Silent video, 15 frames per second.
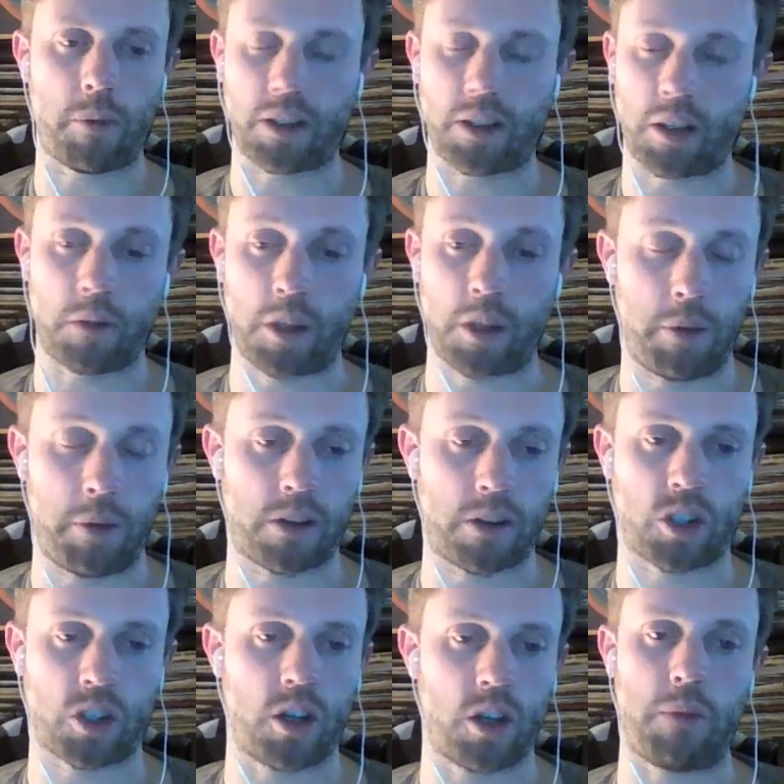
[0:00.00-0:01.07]
Their beer
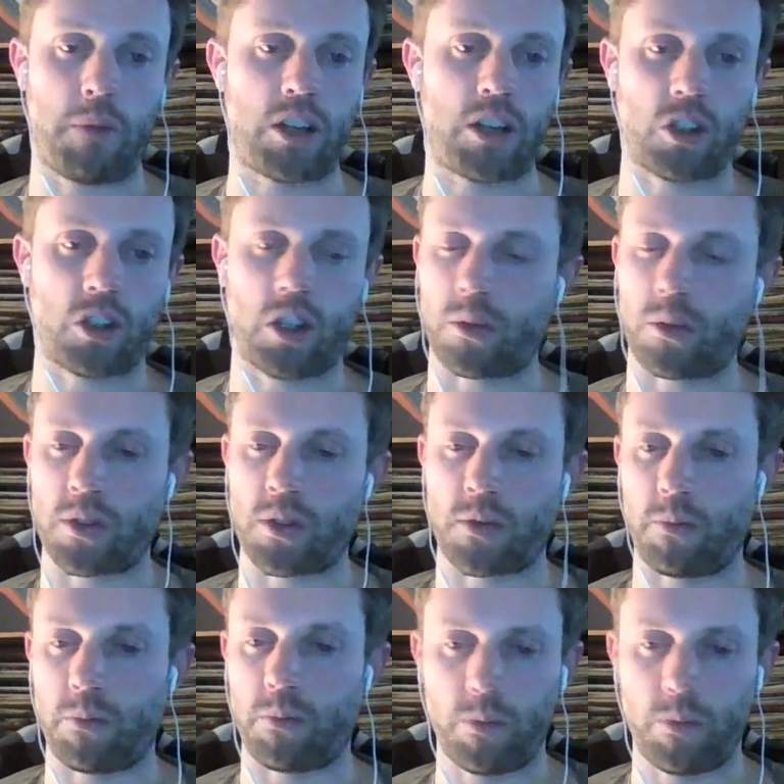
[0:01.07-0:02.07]
is good. Major Look was